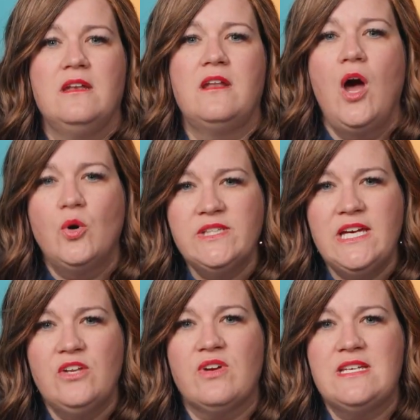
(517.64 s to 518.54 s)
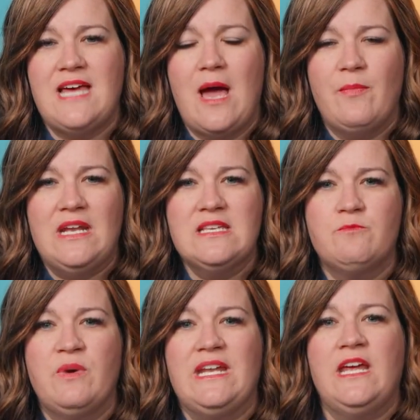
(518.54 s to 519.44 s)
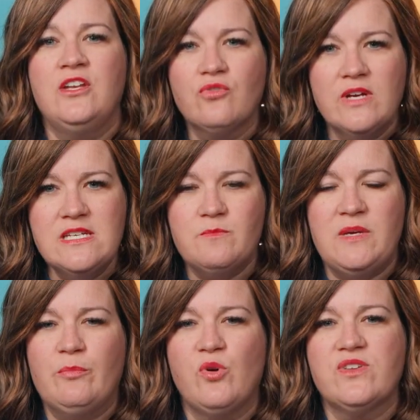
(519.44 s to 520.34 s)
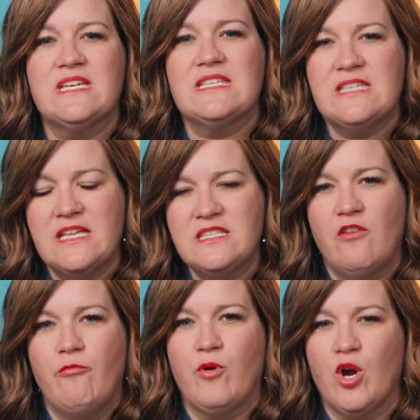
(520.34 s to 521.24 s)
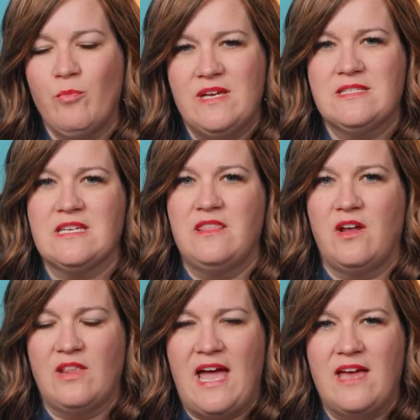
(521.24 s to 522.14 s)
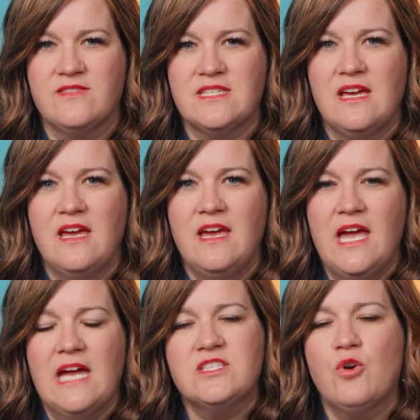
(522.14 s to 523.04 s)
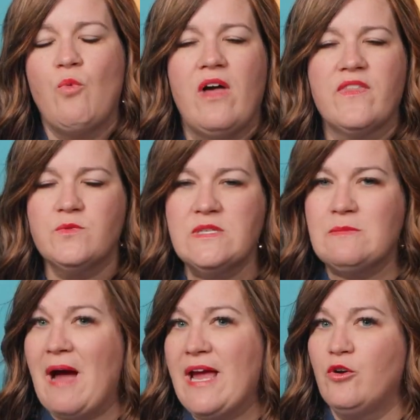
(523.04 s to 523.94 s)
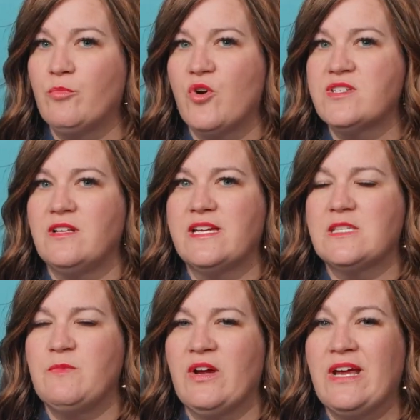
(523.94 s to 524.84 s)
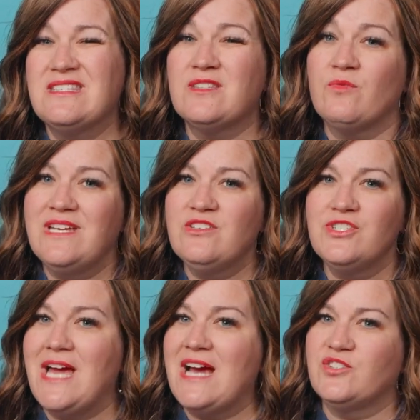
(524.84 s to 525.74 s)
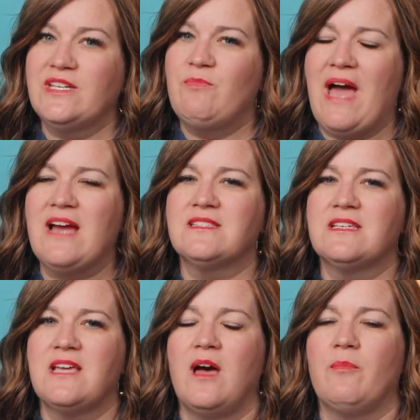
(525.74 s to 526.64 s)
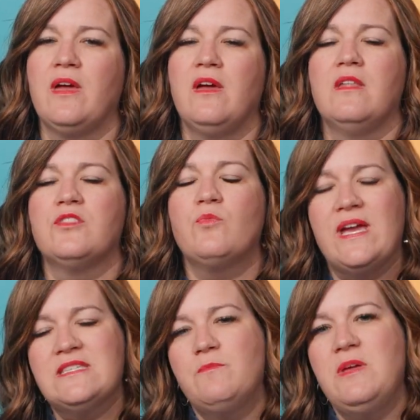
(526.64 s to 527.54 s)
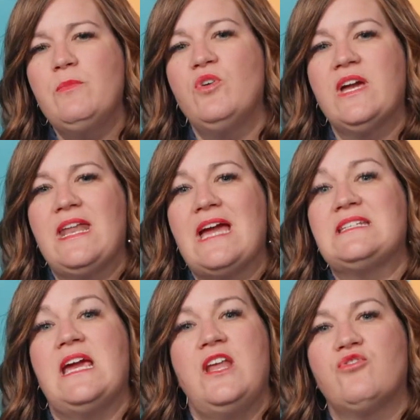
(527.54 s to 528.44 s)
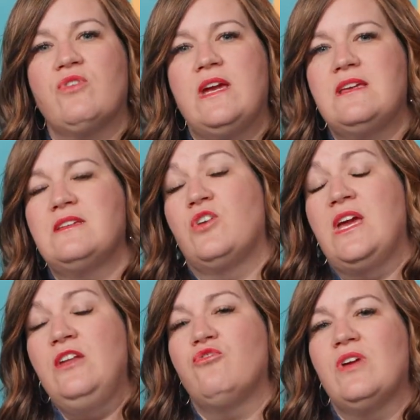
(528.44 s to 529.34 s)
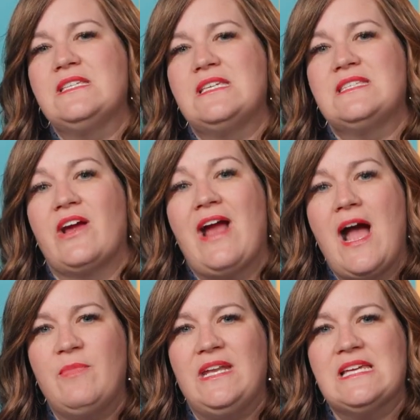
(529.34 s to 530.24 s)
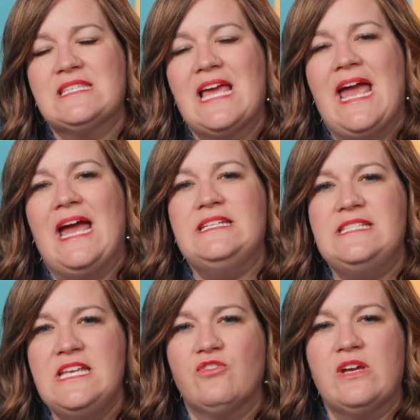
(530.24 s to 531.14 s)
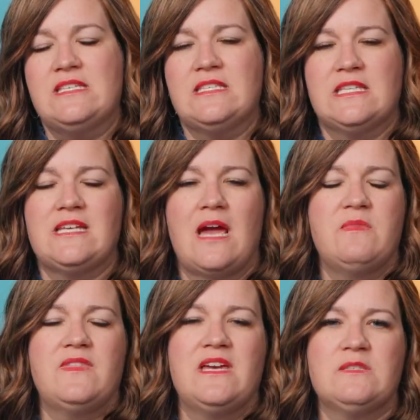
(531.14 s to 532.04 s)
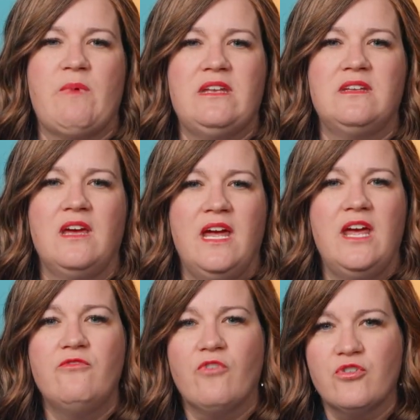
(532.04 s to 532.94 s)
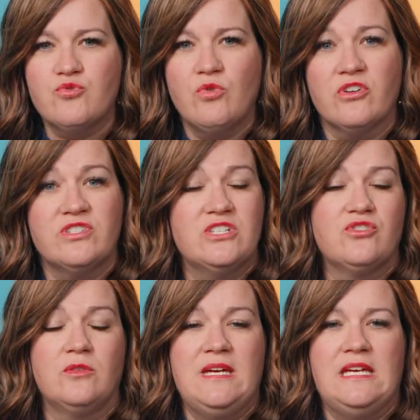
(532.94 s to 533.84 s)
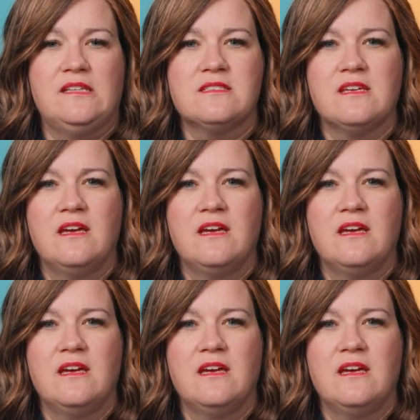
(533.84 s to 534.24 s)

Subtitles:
not only increased happiness, but increased people's sense of purpose in their lives. And so while this was my own personal experience, the research actually backs this up. The ways that people connect increases their happiness and decreases the time that they spend in virtual or digital means.